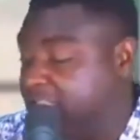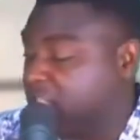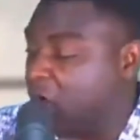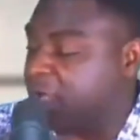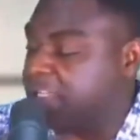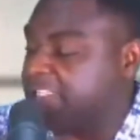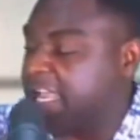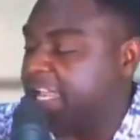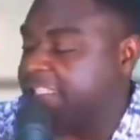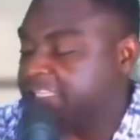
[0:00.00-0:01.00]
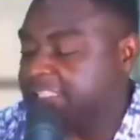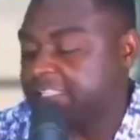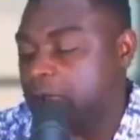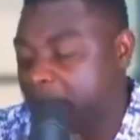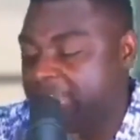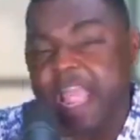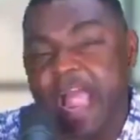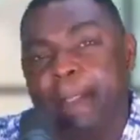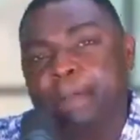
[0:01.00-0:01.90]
inti no dwen say this is the money.